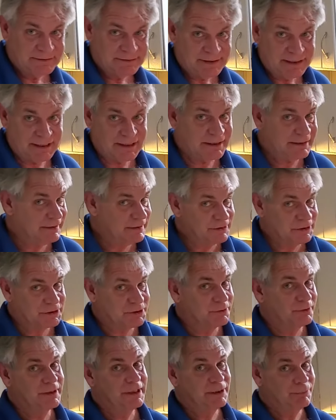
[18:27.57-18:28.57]
And I'm going to
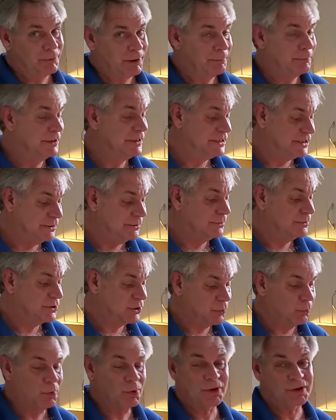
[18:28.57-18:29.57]
show you what we do
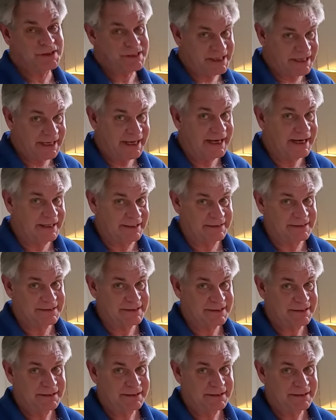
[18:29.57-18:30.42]
towards the end.